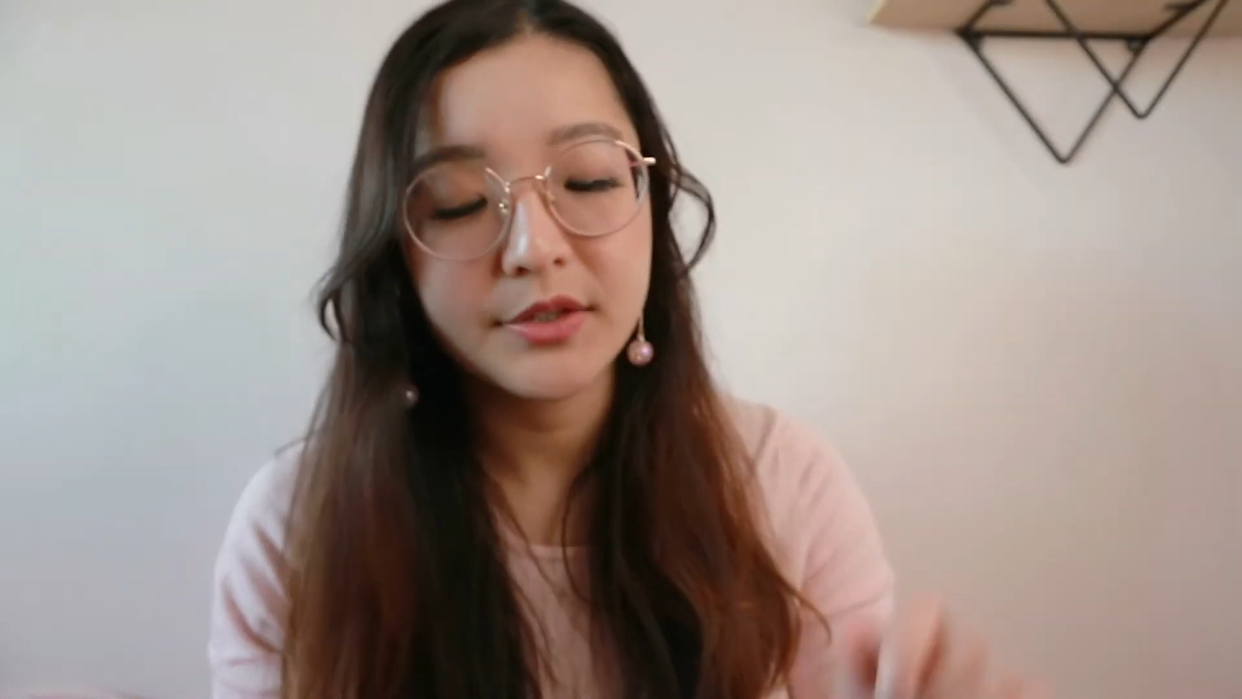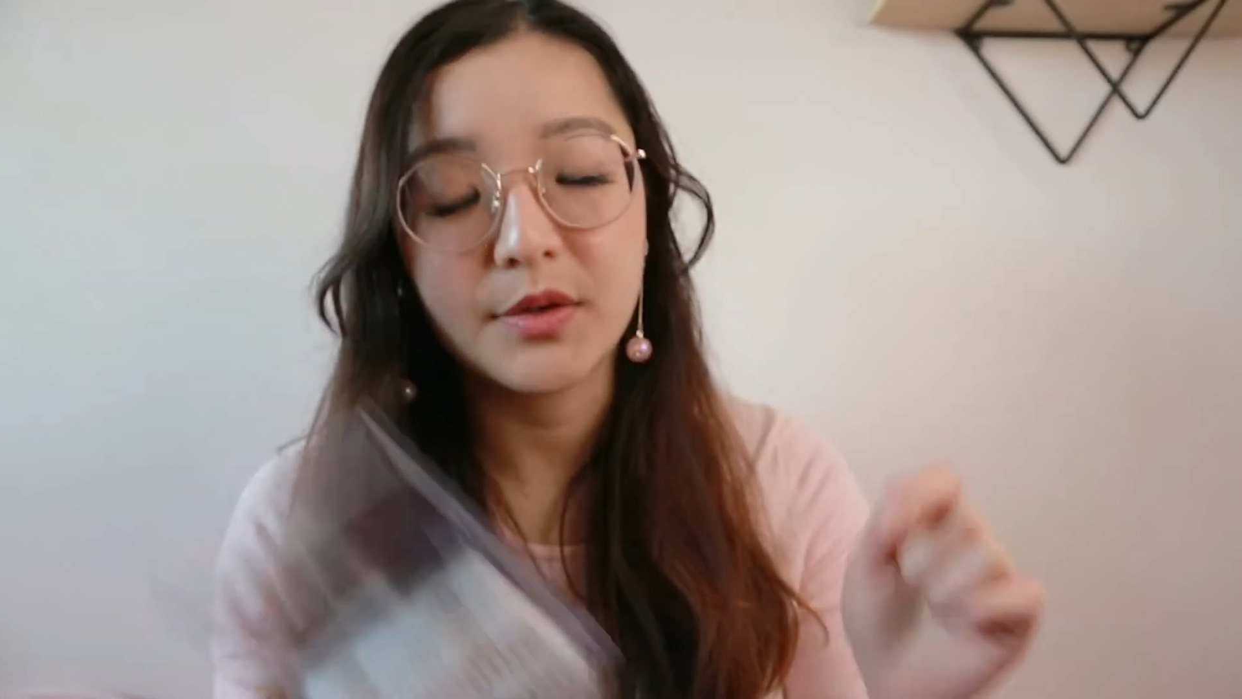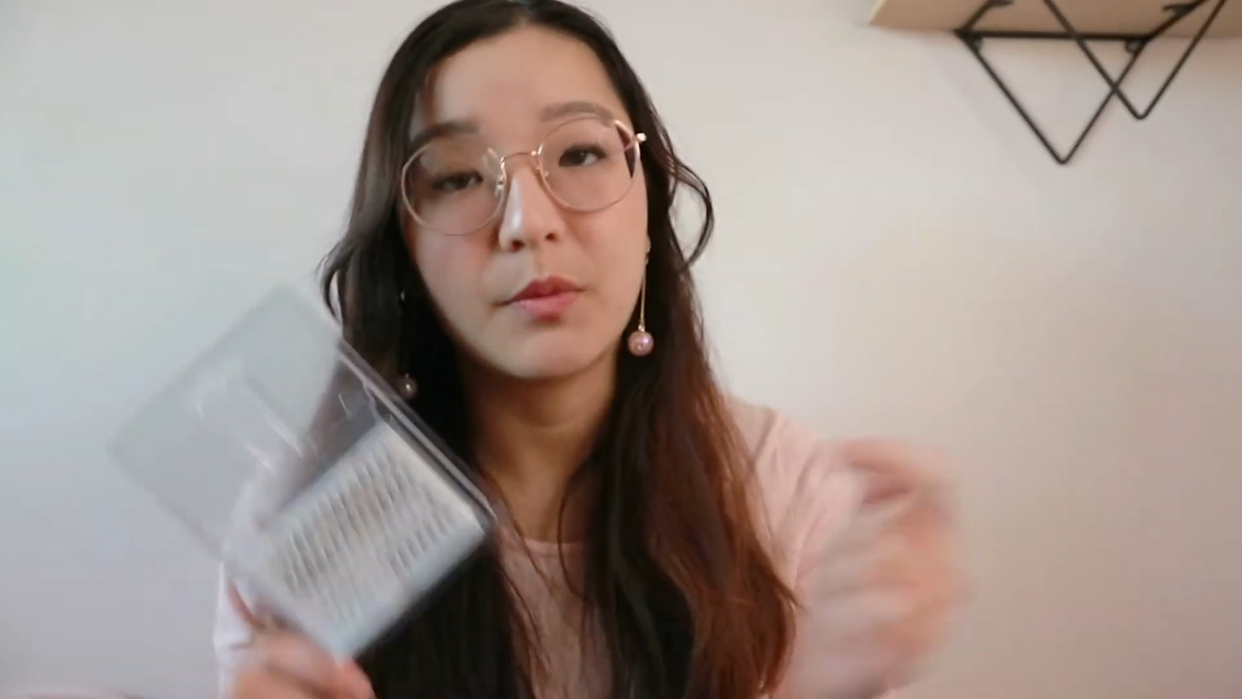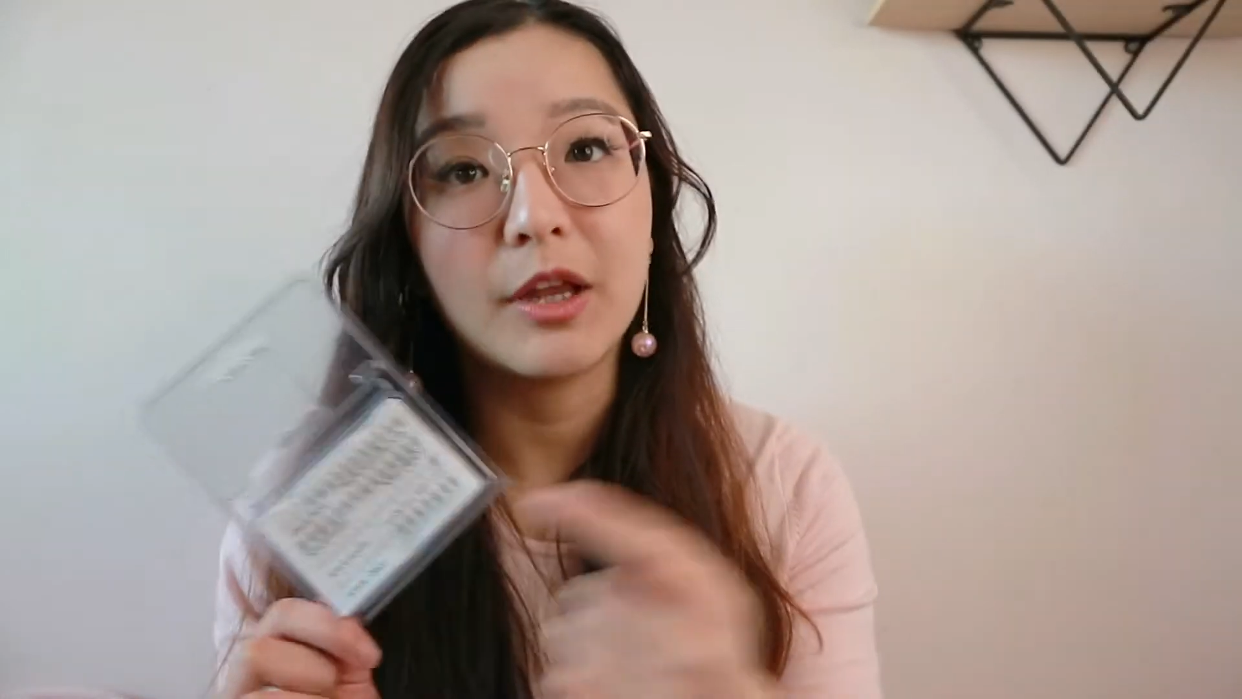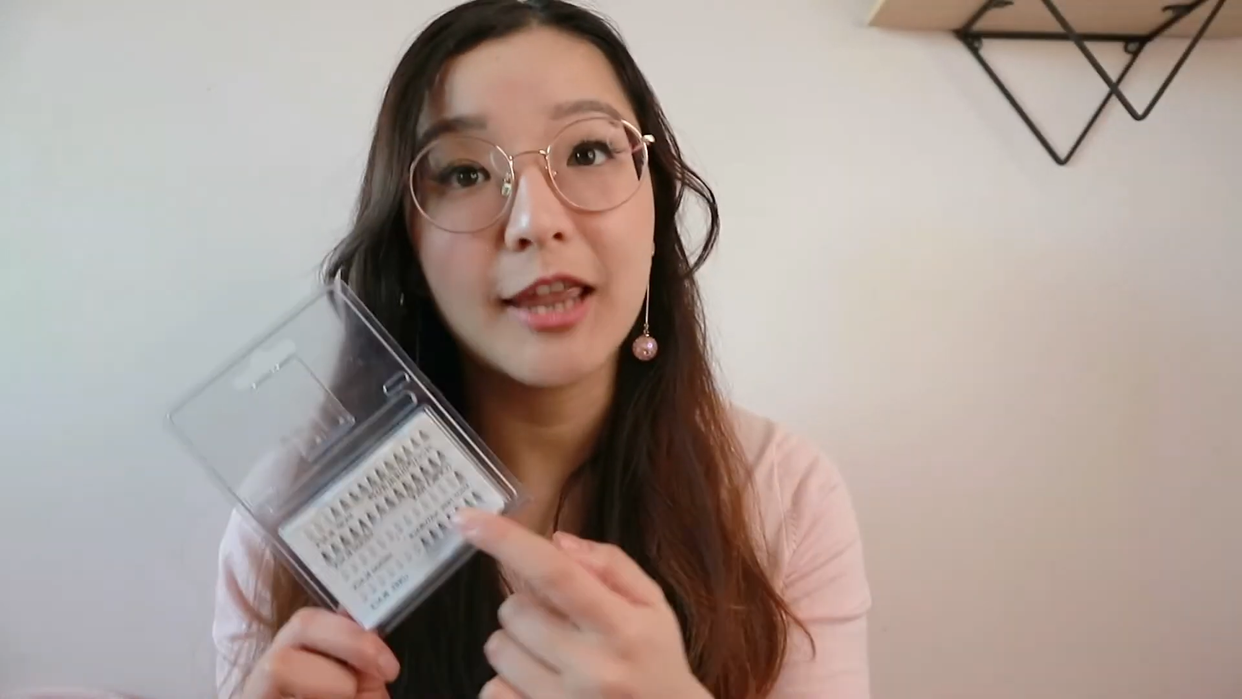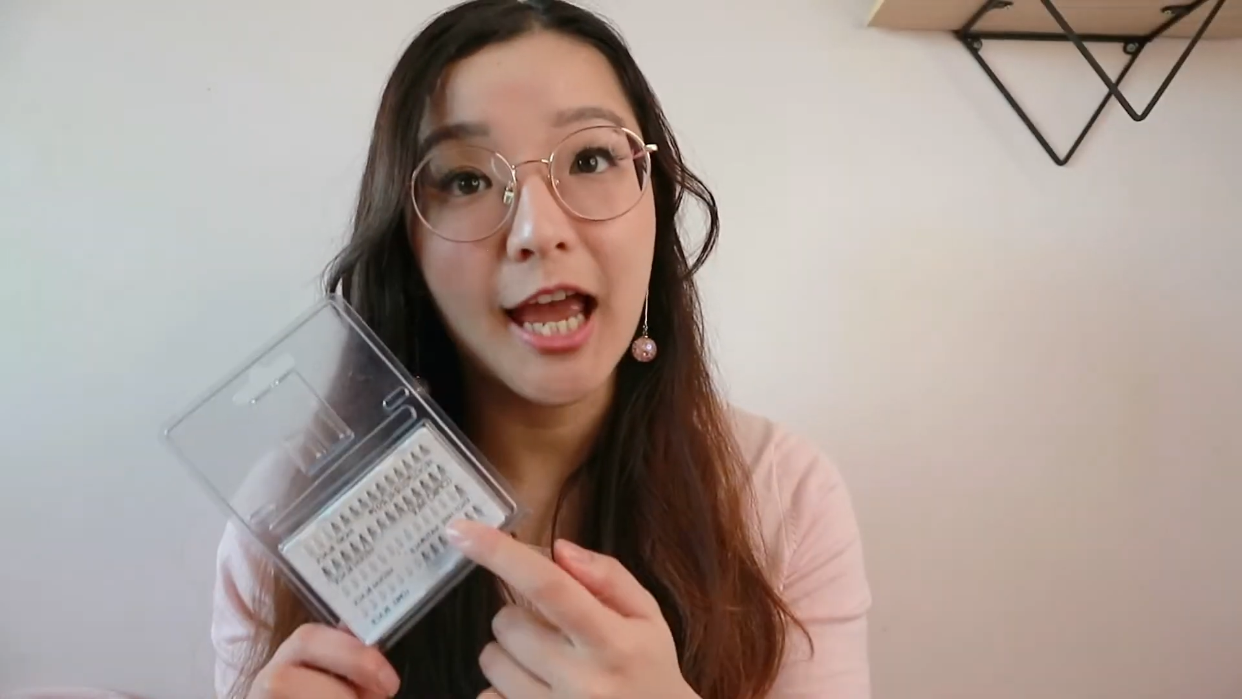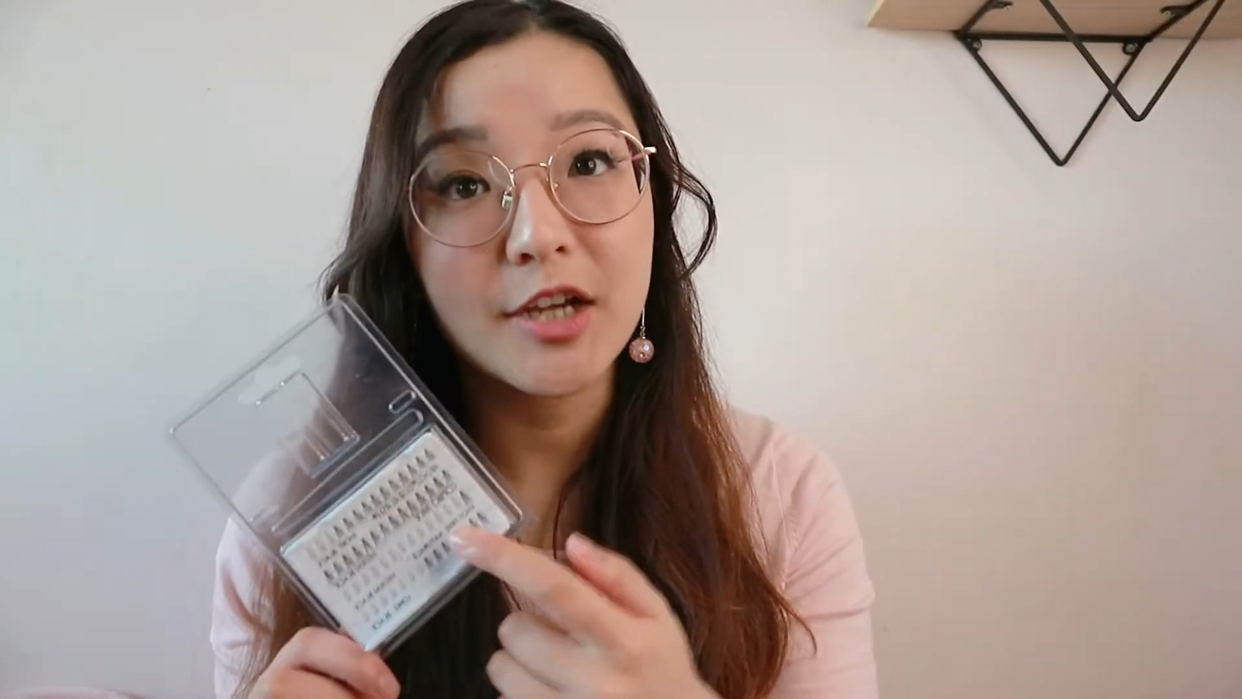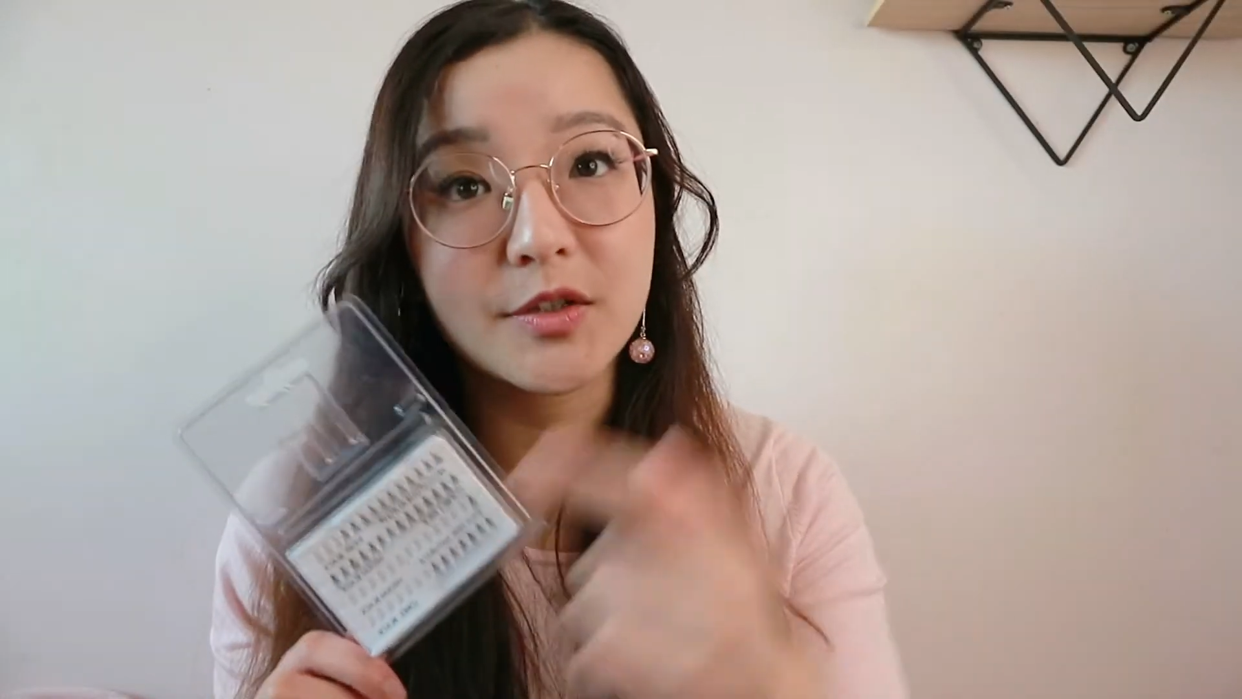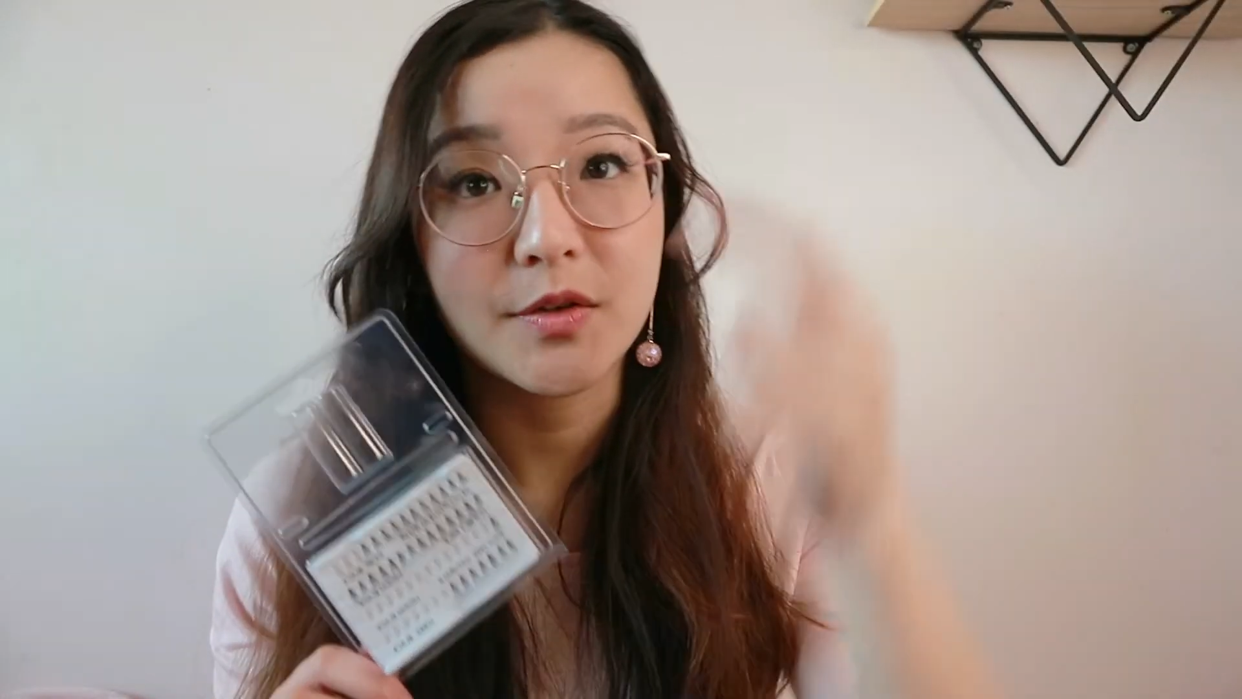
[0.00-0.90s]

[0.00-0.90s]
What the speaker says: So one lash